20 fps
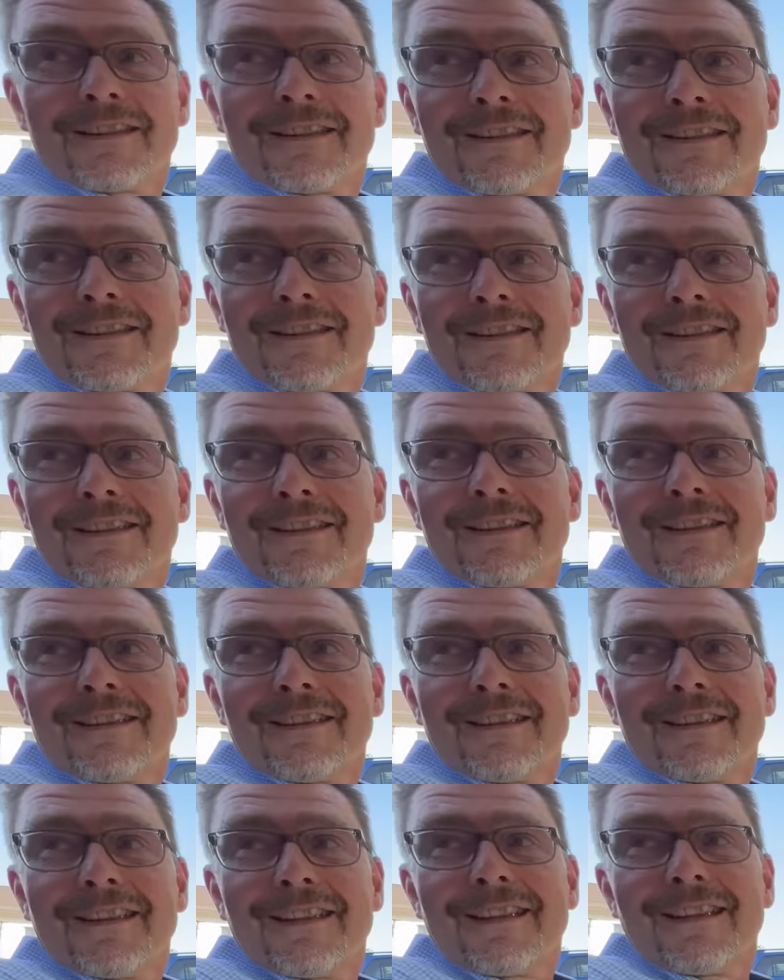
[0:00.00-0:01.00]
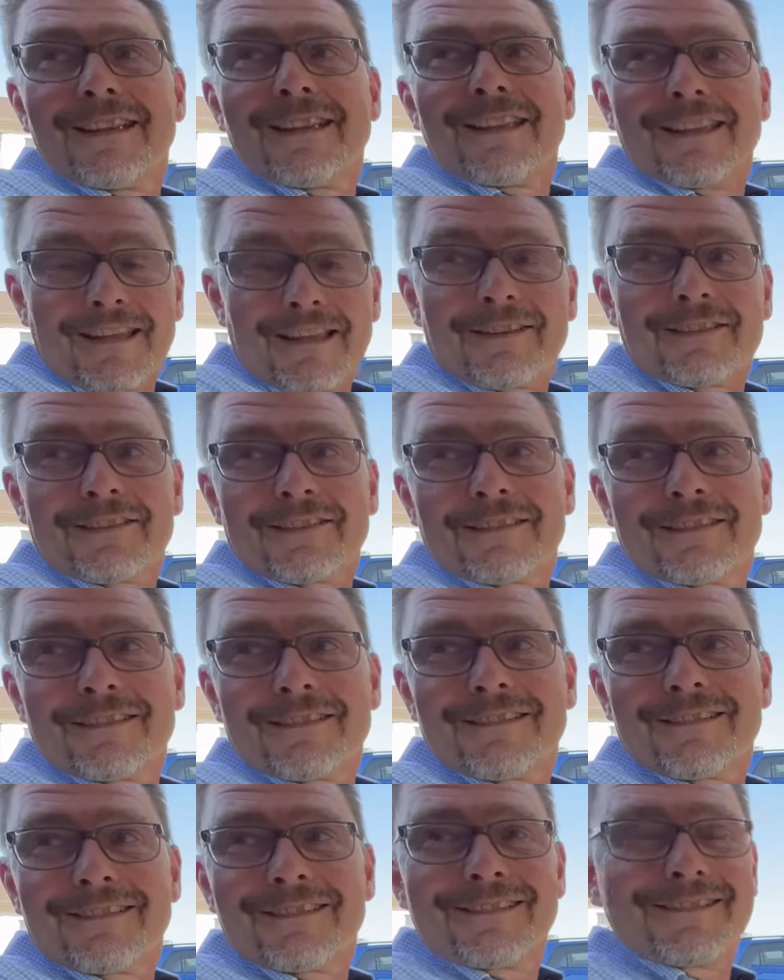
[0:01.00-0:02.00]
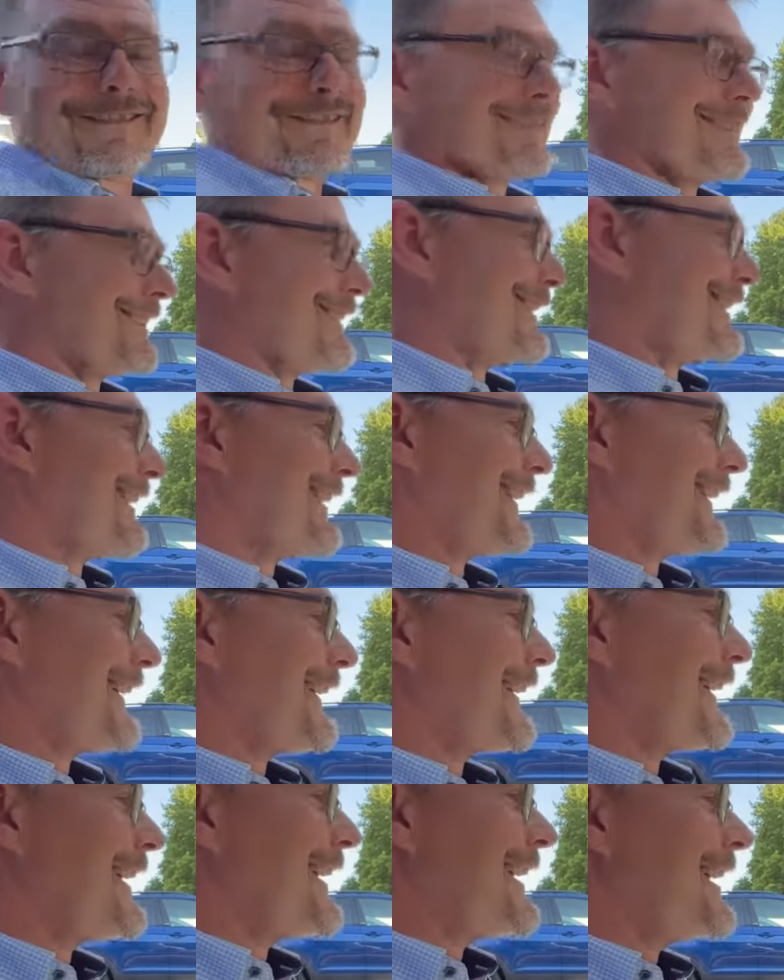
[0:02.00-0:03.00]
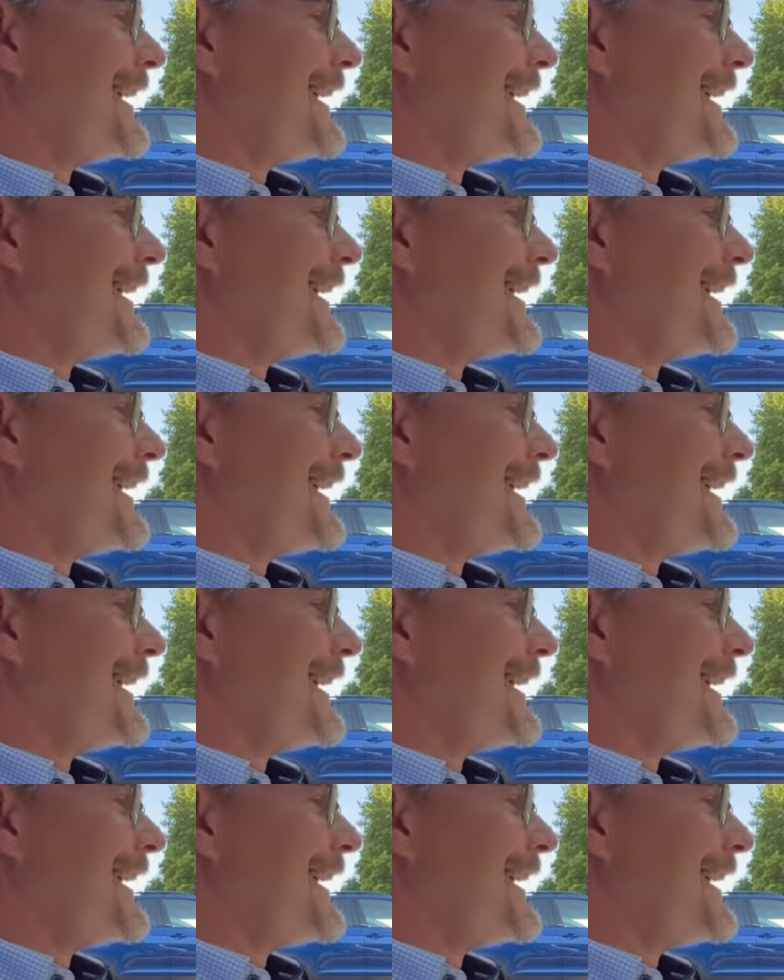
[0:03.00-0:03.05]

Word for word: cut. Yes. I love that